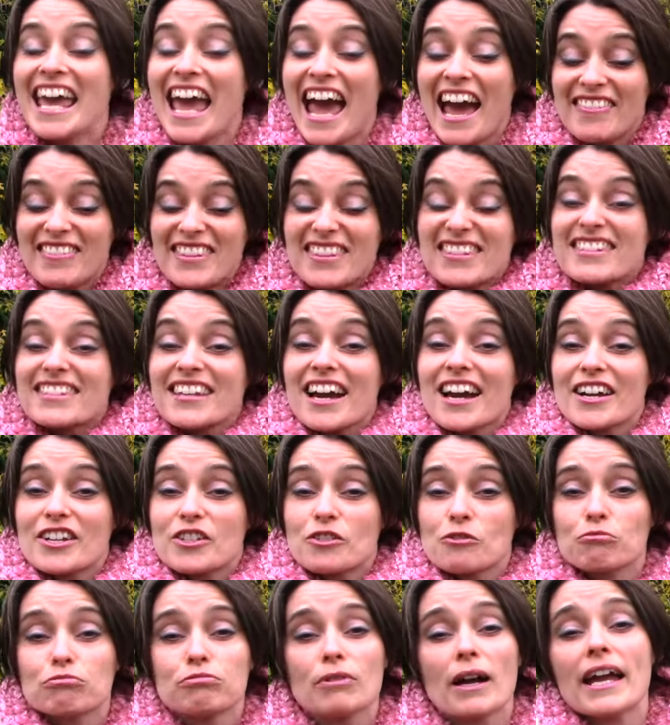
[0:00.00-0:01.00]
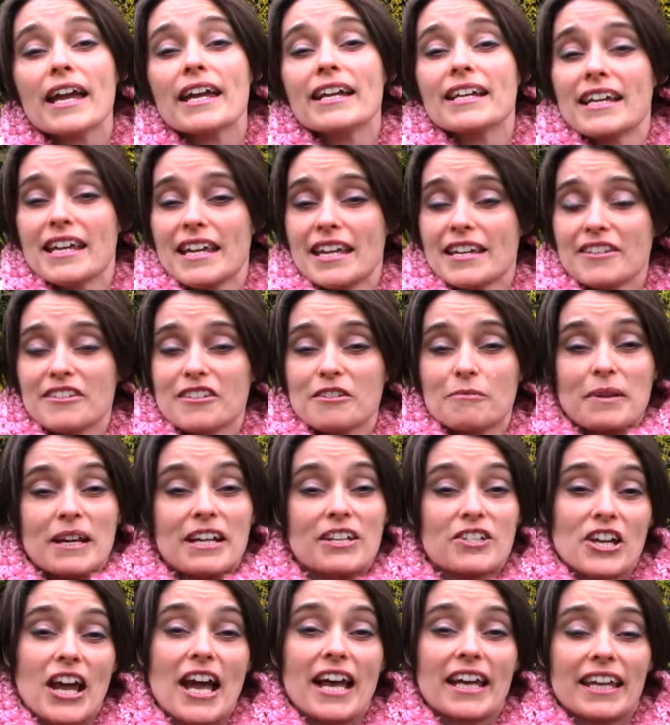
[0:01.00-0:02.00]
And this tucks right into my
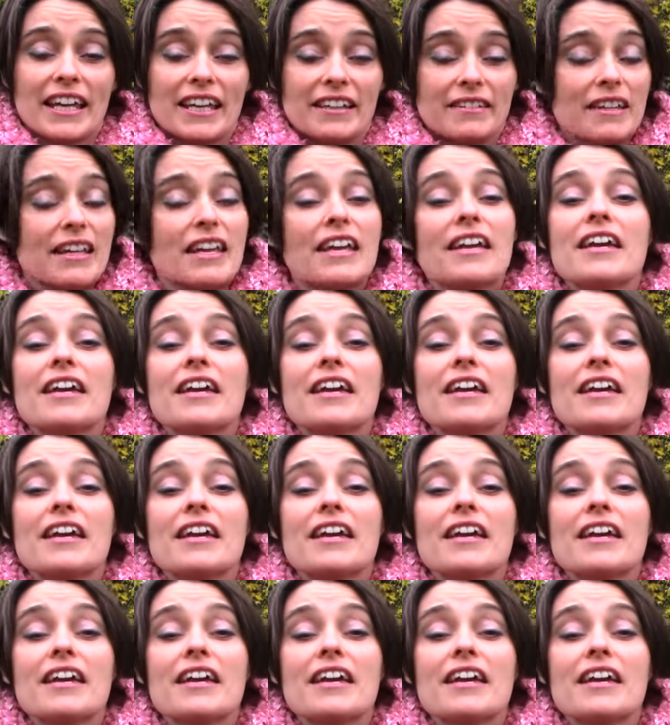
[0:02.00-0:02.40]
jacket.